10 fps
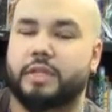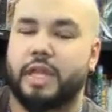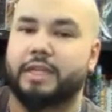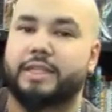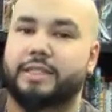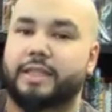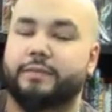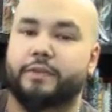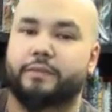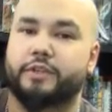At least
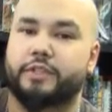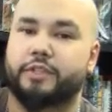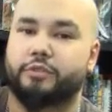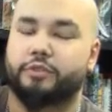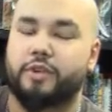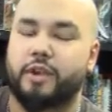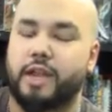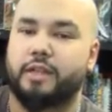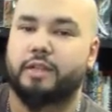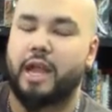give the first issue a
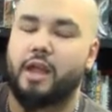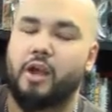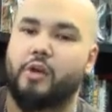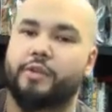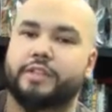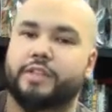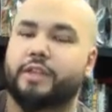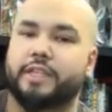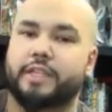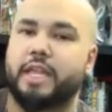try. I always tell
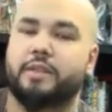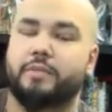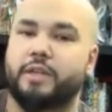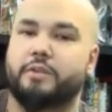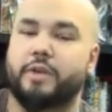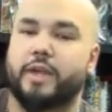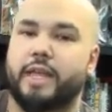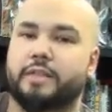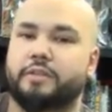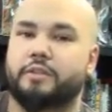that to anybody who
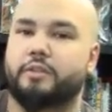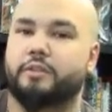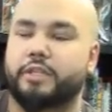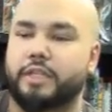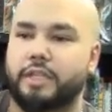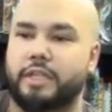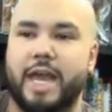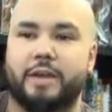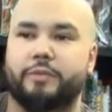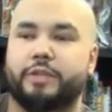asks. You know, you
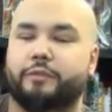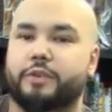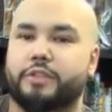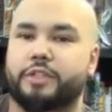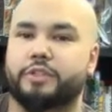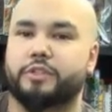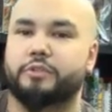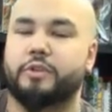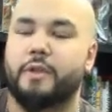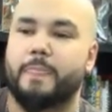got to read the first
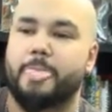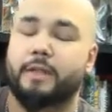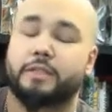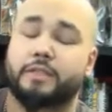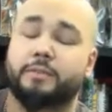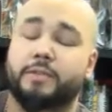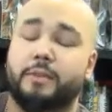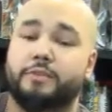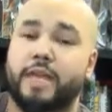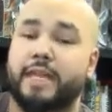issue.
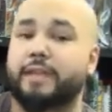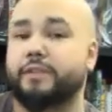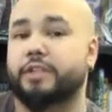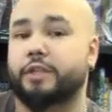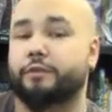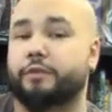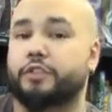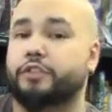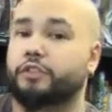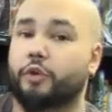Sometimes you got to give it to the
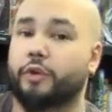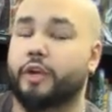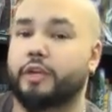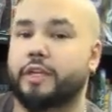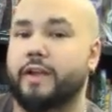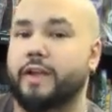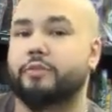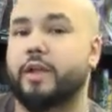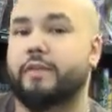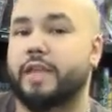first story arc. Now, I
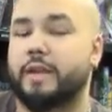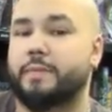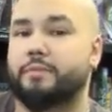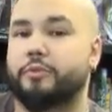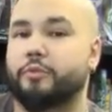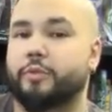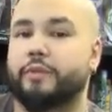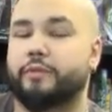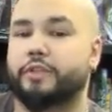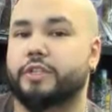do have a lot of people who read the
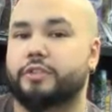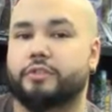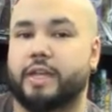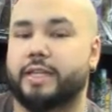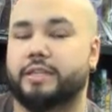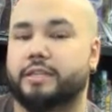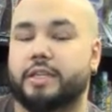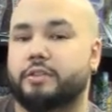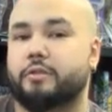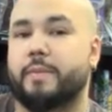first issue and like that's it,
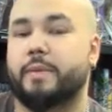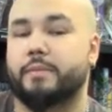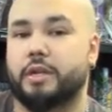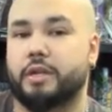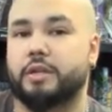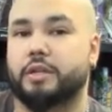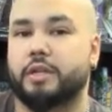it's crap, I'm done